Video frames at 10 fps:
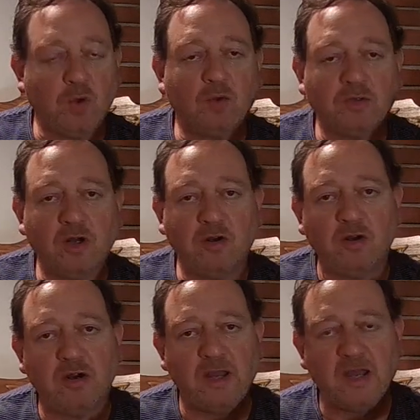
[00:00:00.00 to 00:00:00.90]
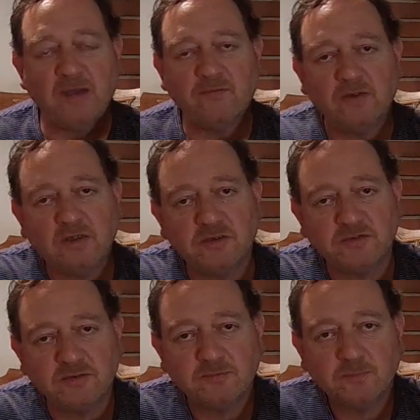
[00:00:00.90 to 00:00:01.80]
bolt carrier I have in
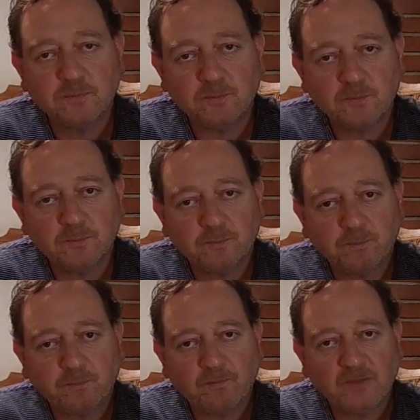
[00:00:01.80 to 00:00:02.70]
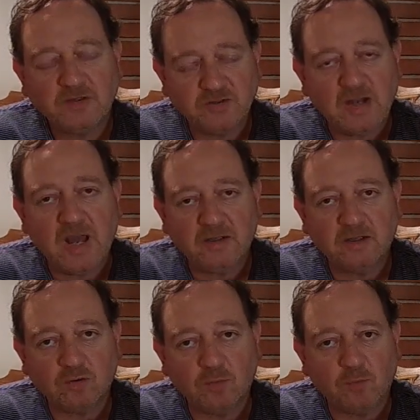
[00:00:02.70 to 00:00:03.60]
this. It's not
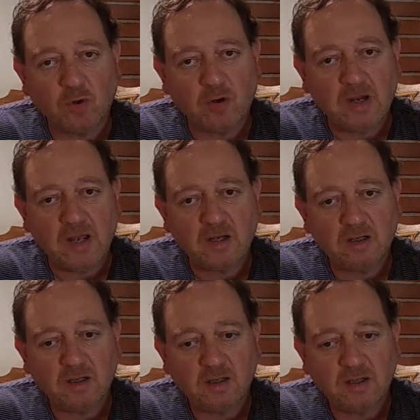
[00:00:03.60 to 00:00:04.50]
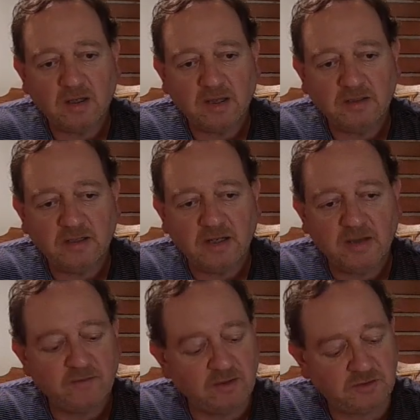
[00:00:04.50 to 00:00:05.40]
nickel boron. I did
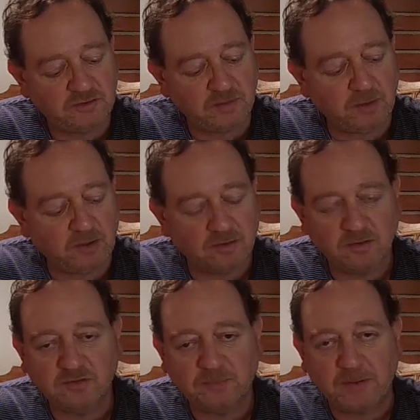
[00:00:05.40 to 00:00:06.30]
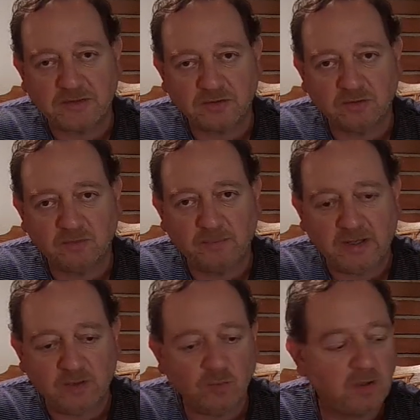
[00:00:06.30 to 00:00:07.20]
have some other special
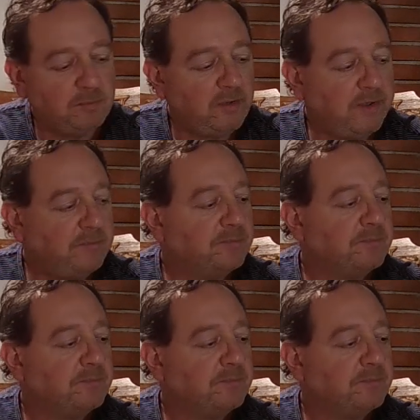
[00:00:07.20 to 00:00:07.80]
made one, but